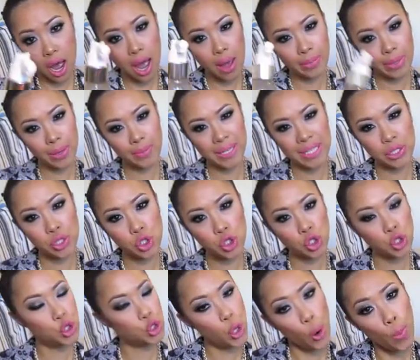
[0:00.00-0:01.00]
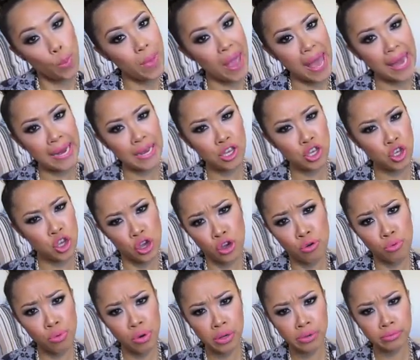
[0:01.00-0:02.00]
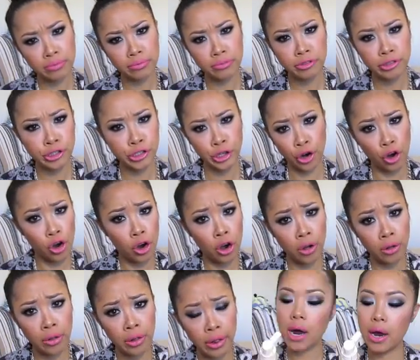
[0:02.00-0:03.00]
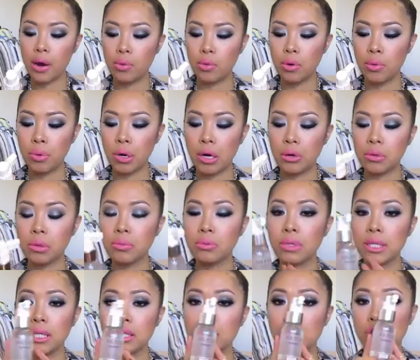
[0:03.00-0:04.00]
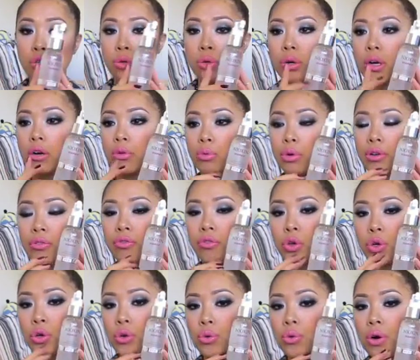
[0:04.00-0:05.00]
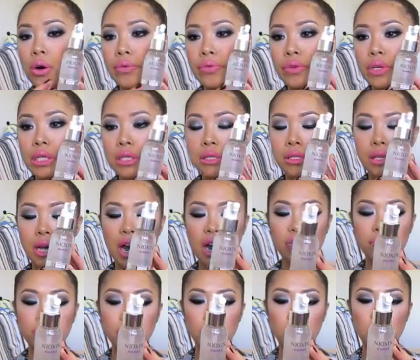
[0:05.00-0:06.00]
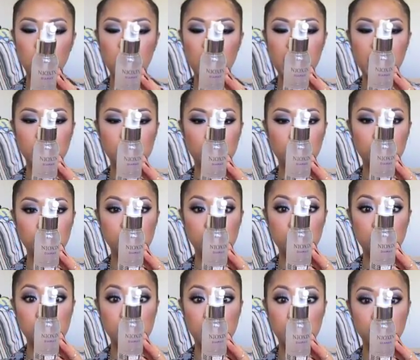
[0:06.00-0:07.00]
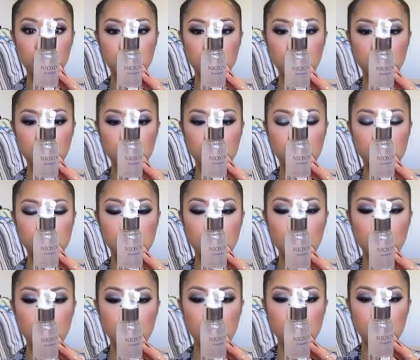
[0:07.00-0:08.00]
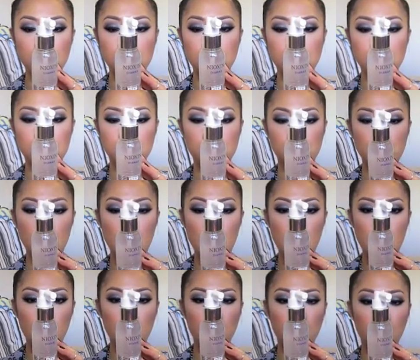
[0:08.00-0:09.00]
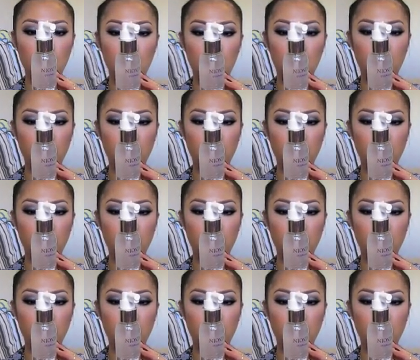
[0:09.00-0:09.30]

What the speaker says: I'm gonna be so mad at you, girl. I will probably do a review on this after I do start seeing results, so